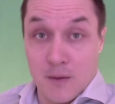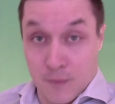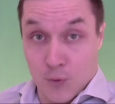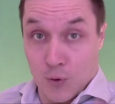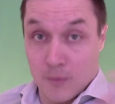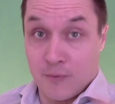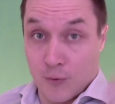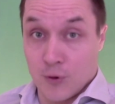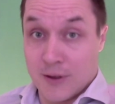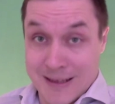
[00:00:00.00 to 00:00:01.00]
for
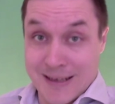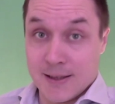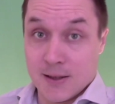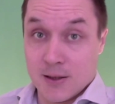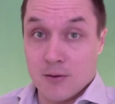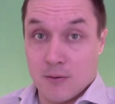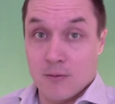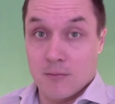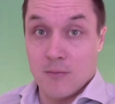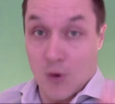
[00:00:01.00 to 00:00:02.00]
for this
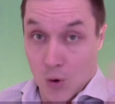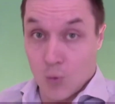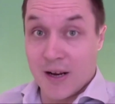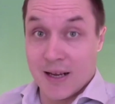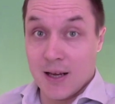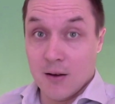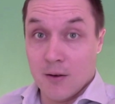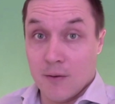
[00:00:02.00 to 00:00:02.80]
already